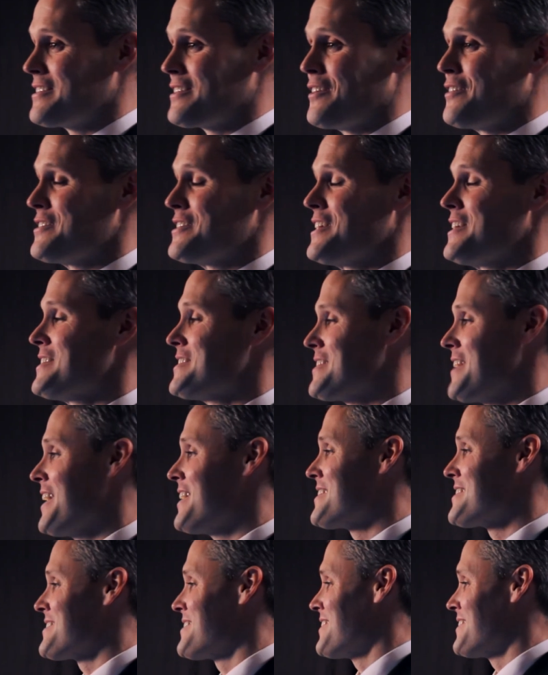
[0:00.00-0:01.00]
13
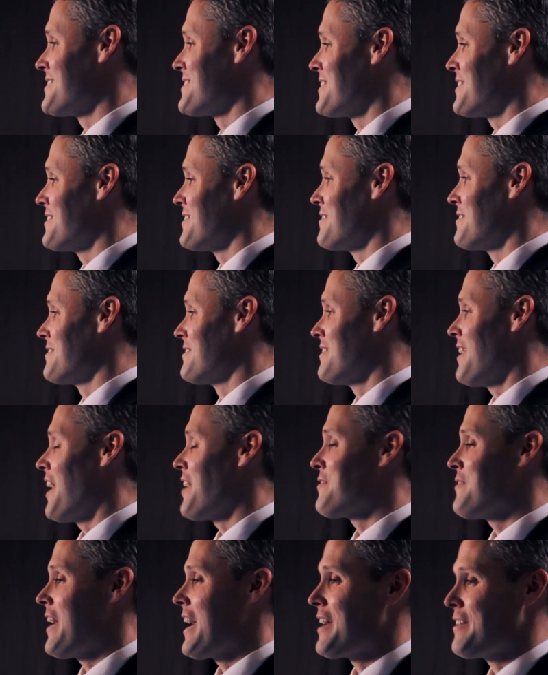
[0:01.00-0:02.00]
states to
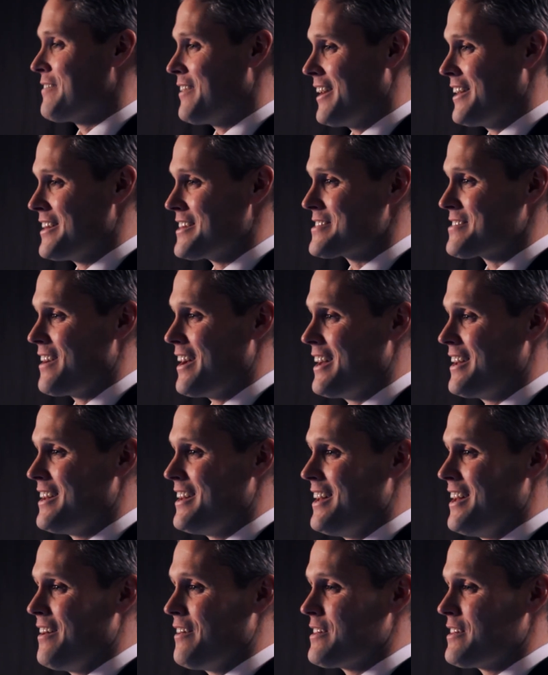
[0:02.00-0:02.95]
not ratify this, right?